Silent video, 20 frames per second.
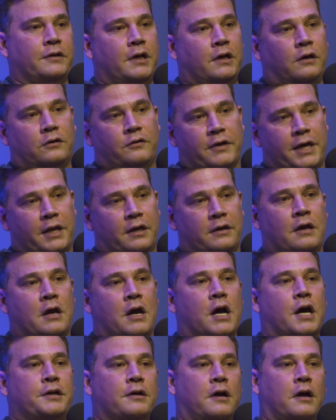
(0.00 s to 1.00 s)
And it'll create
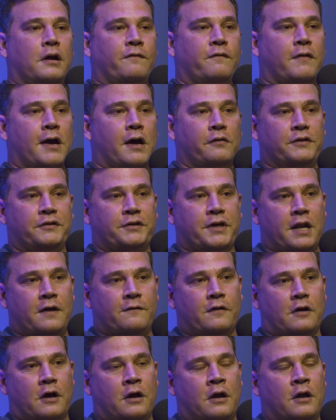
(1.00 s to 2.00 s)
a Docker file that's kind
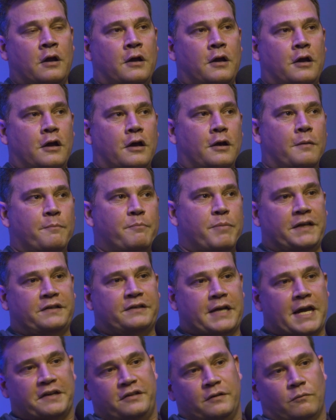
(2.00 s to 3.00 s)
of our
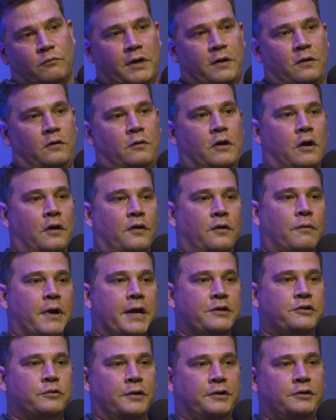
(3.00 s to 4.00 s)
best guess at what are the
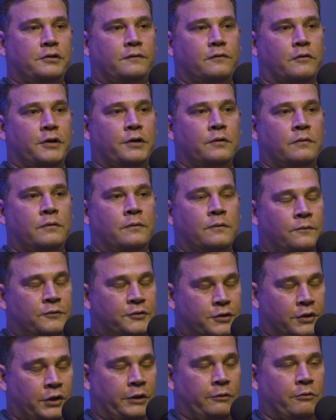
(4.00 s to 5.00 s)
right choices for you.
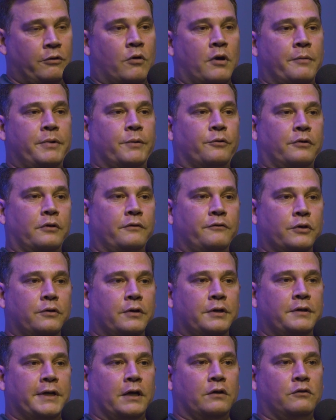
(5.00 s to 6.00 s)
Certainly, we want people to review
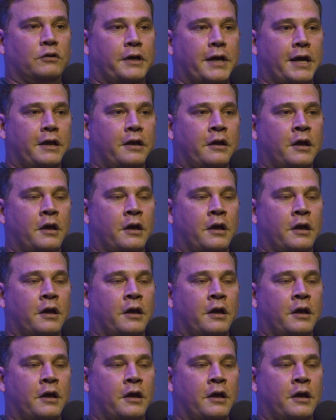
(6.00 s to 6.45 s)
it and take a look at it.